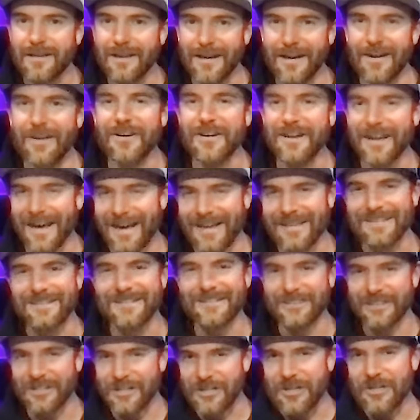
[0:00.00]
Okay,
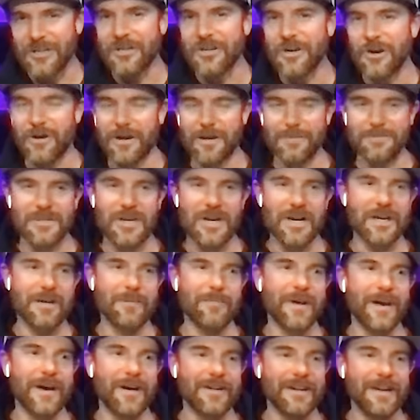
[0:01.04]
so you, you know what I'm talking
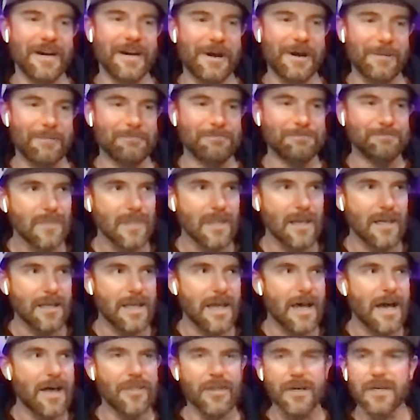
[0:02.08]
about. Um,
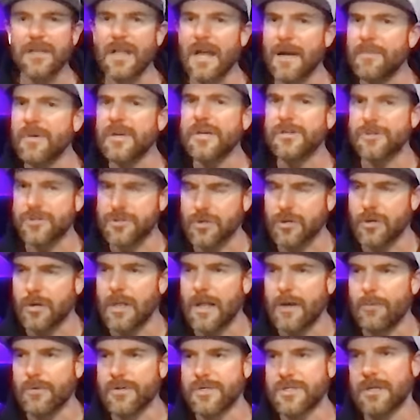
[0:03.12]
yeah, the climate control,
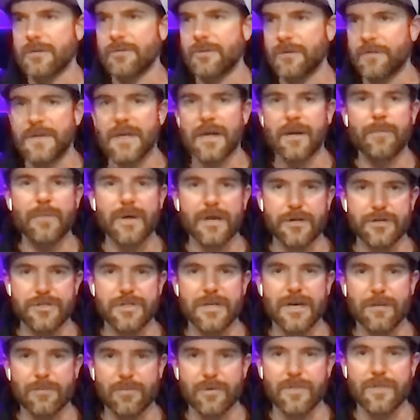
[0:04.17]
I wish I would have done a better
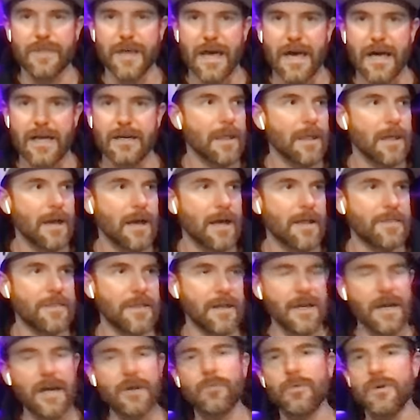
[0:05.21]
job with that. I
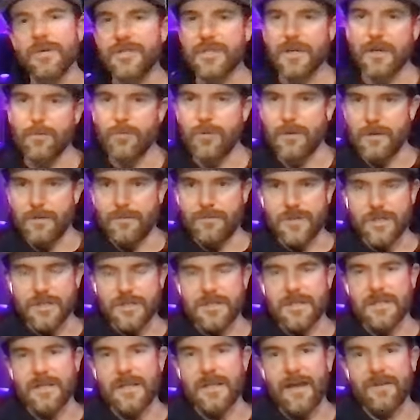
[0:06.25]
think I wish I would have,
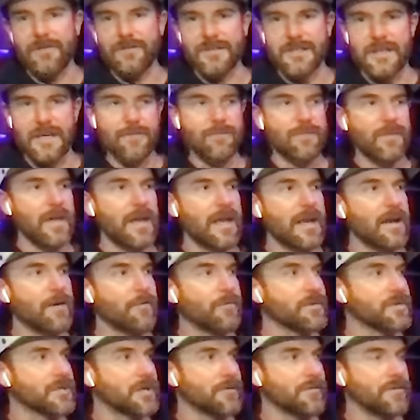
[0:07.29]
just in that same vein, I
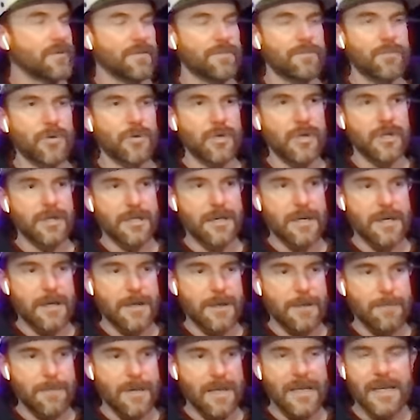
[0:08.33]
wish I would have put
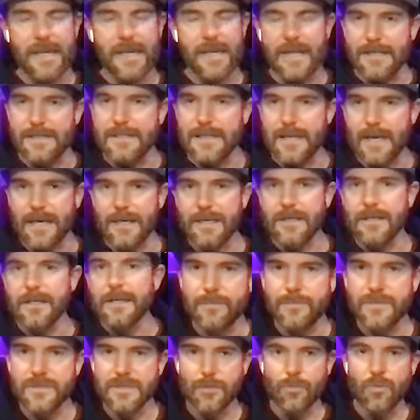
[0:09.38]
um, an intake
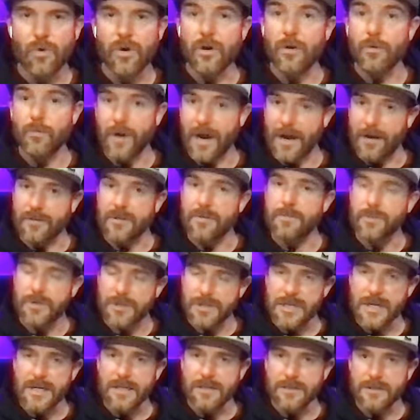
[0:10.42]
somewhere around the
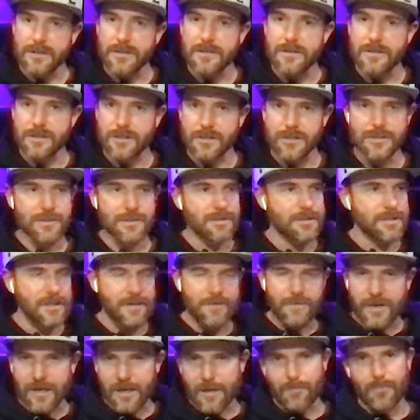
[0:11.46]
projector to just see
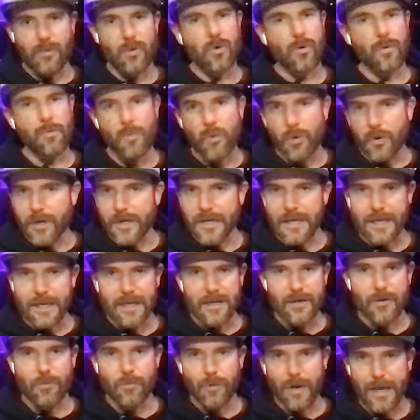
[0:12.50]
if I could pull more heat
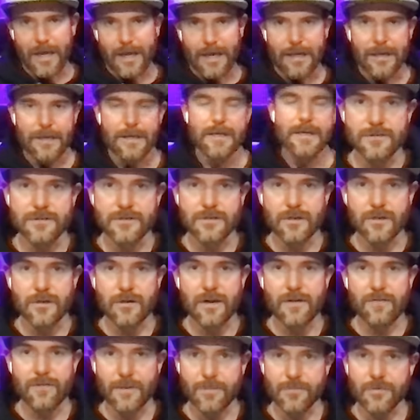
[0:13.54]
away. So
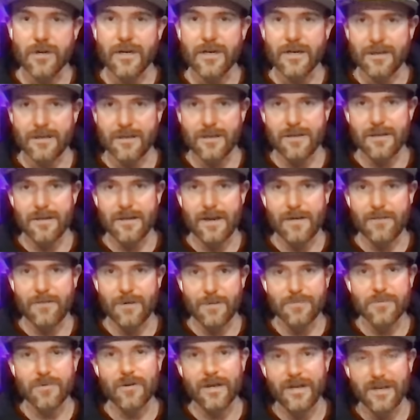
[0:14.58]
I've upgraded the, I've
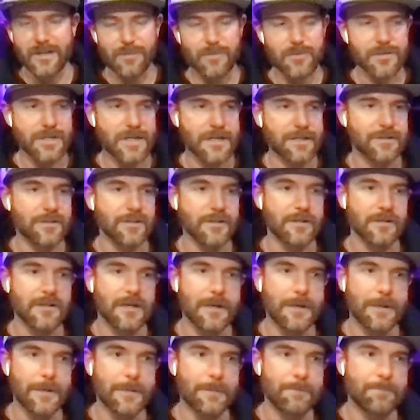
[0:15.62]
upgraded the projector.
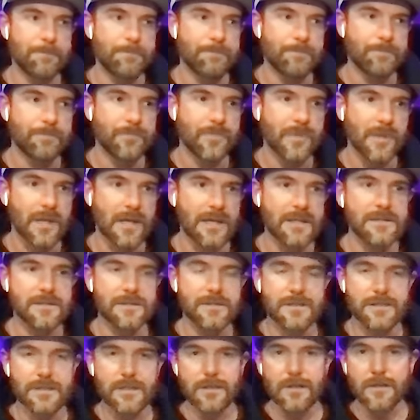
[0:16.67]
Um, it's
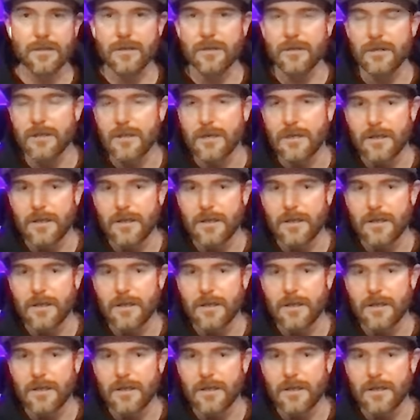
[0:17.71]
still,